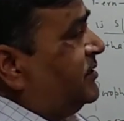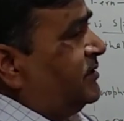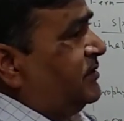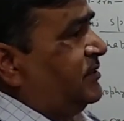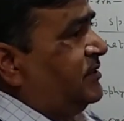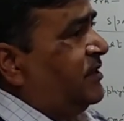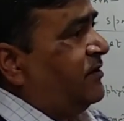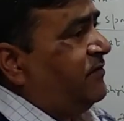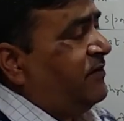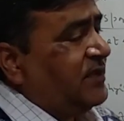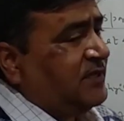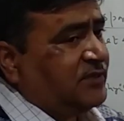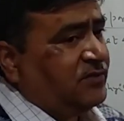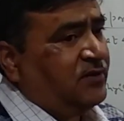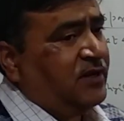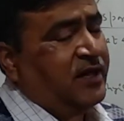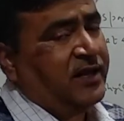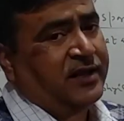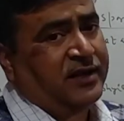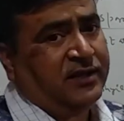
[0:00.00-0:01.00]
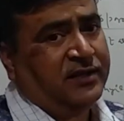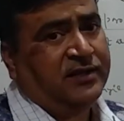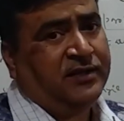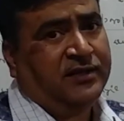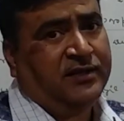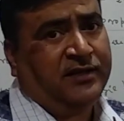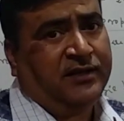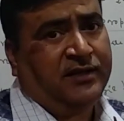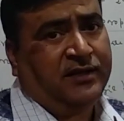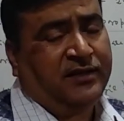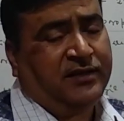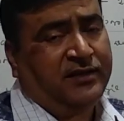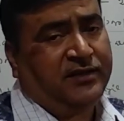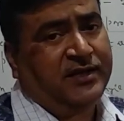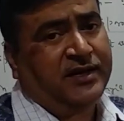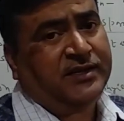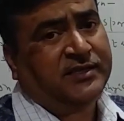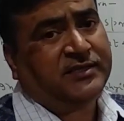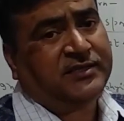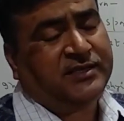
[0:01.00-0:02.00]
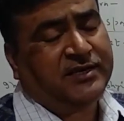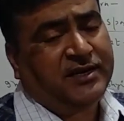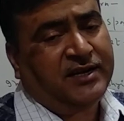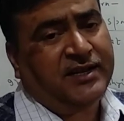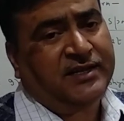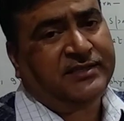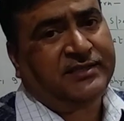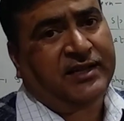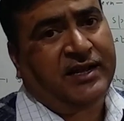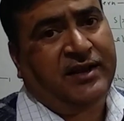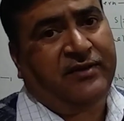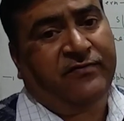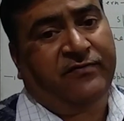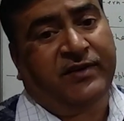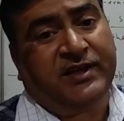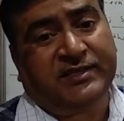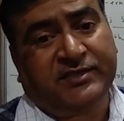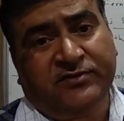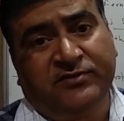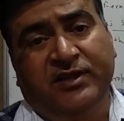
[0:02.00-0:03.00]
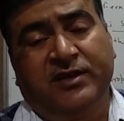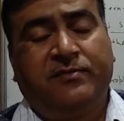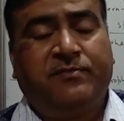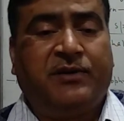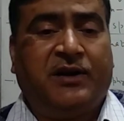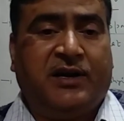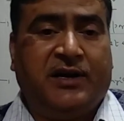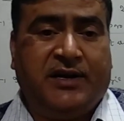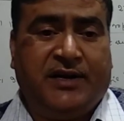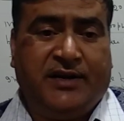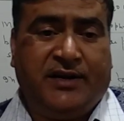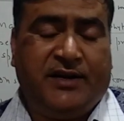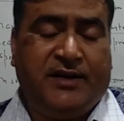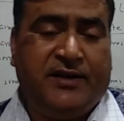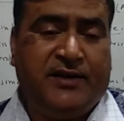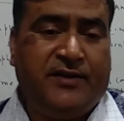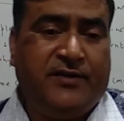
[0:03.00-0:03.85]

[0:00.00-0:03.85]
the vascular, they are seedless and vascular plant.